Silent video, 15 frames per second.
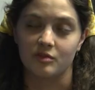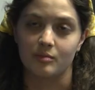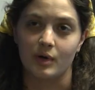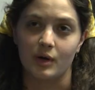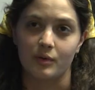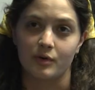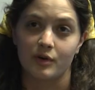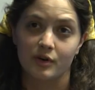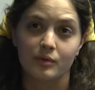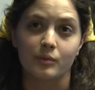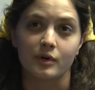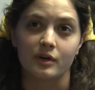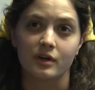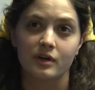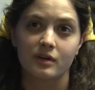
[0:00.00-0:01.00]
it's about her
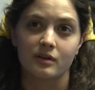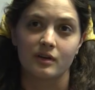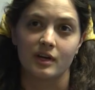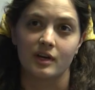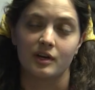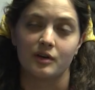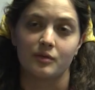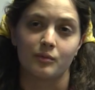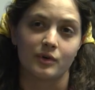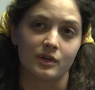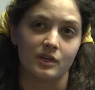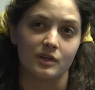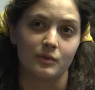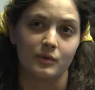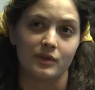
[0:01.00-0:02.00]
work,
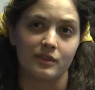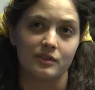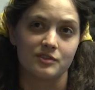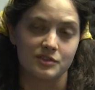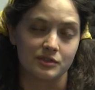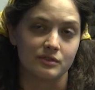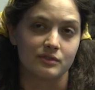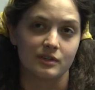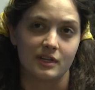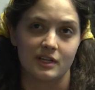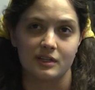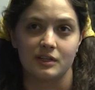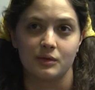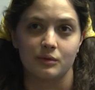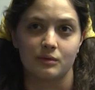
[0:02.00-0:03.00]
working with children
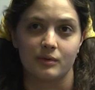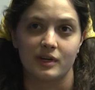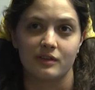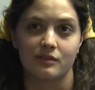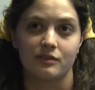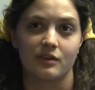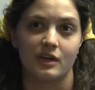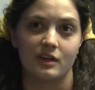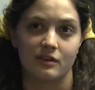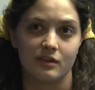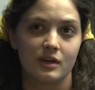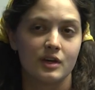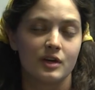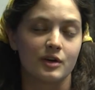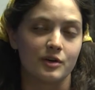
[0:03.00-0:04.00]
at the youth ranch,
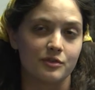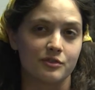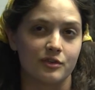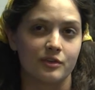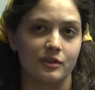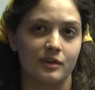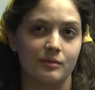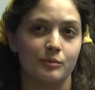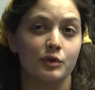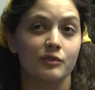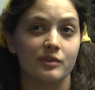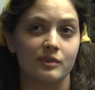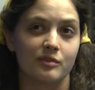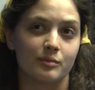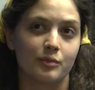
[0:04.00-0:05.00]
and her journey
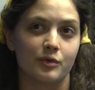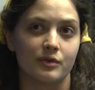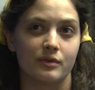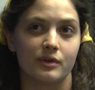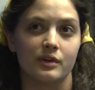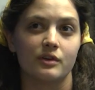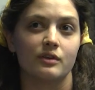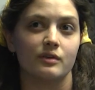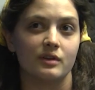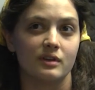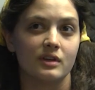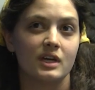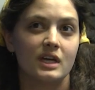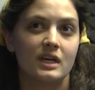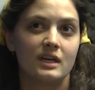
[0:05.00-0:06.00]
moving from Puerto Rico
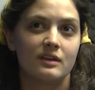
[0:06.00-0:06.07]
and